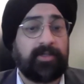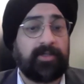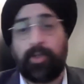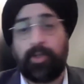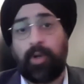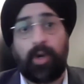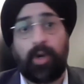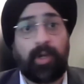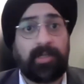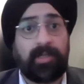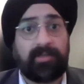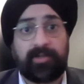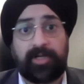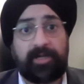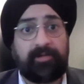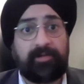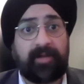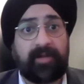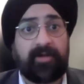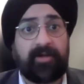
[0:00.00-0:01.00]
all three
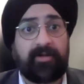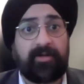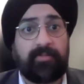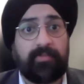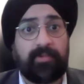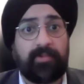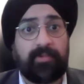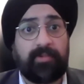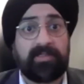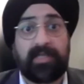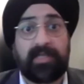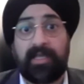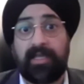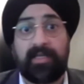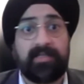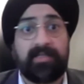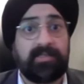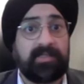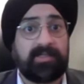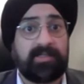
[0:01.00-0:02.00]
credit reports,
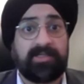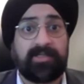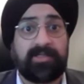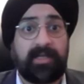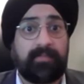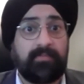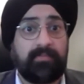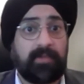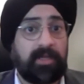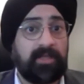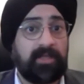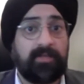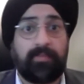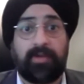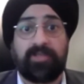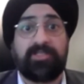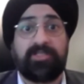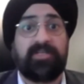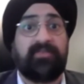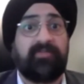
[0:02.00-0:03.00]
is a step in a
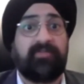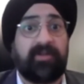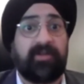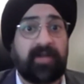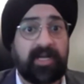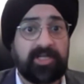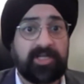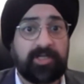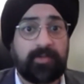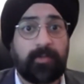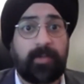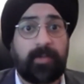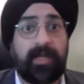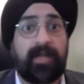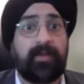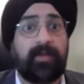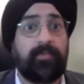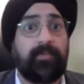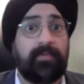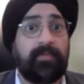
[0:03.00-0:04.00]
positive direction,
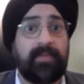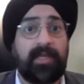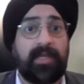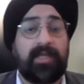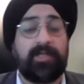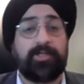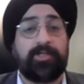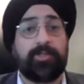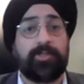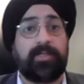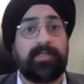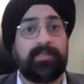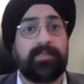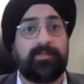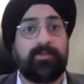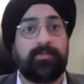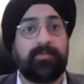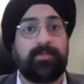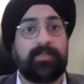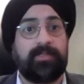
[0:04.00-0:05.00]
where we're making sure
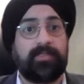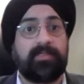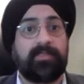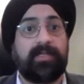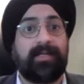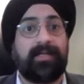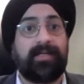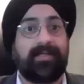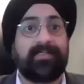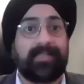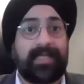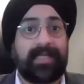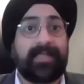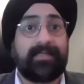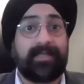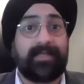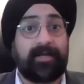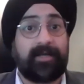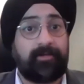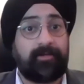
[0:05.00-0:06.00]
consumers
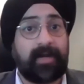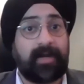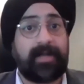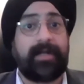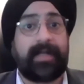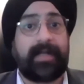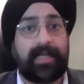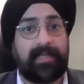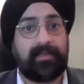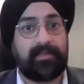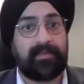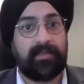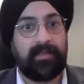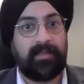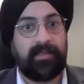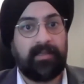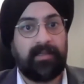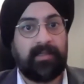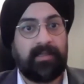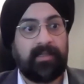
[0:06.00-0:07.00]
understand their credit health.
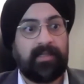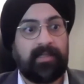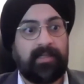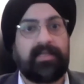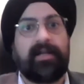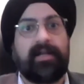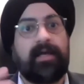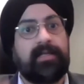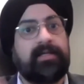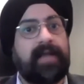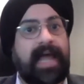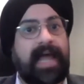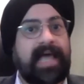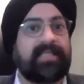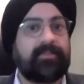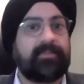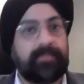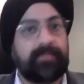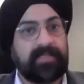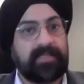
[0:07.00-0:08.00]
There are other
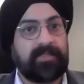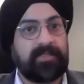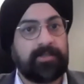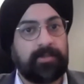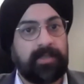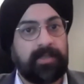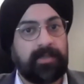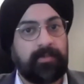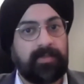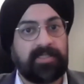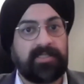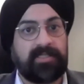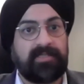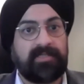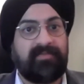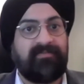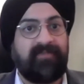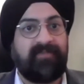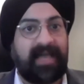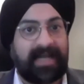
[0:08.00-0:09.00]
aspects to it, which is
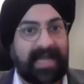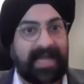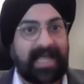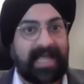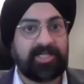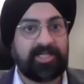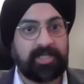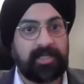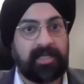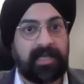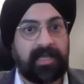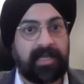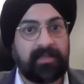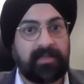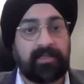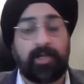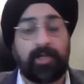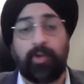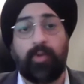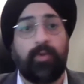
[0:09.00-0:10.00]
the financial
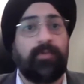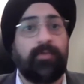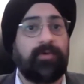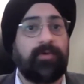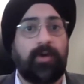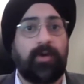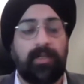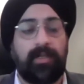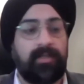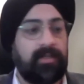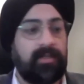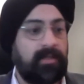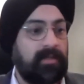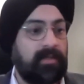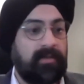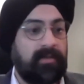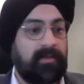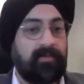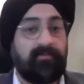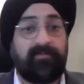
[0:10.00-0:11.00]
health and overall
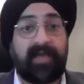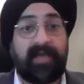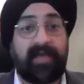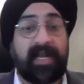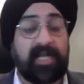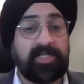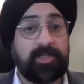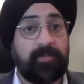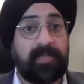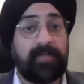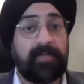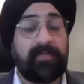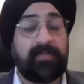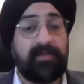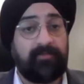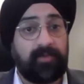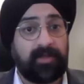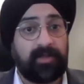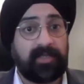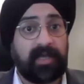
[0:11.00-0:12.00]
financial
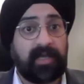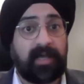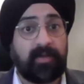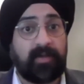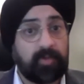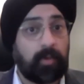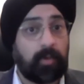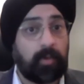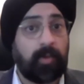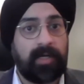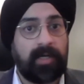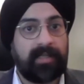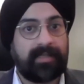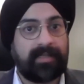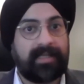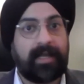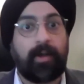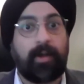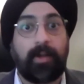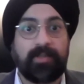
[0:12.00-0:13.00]
well-being for the household,
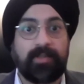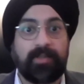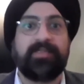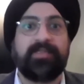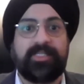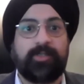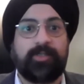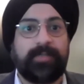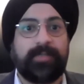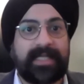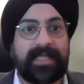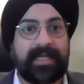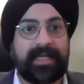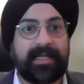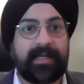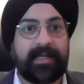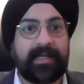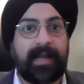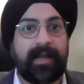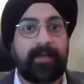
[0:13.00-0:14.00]
that also needs to be
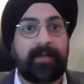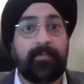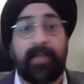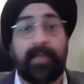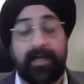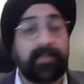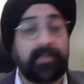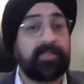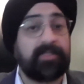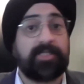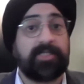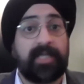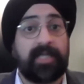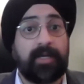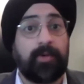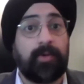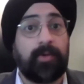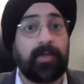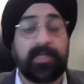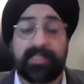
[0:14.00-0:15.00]
taken care of by other
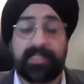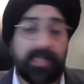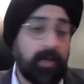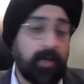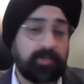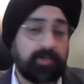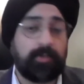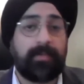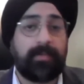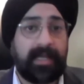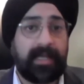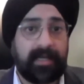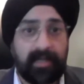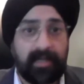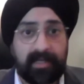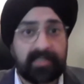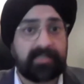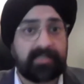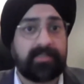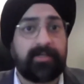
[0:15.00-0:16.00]
stakeholders and also by
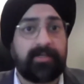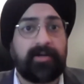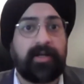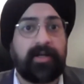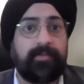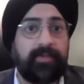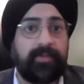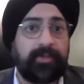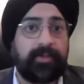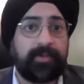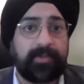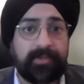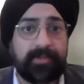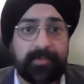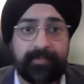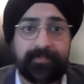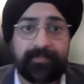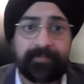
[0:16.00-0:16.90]
us, the credit bureaus.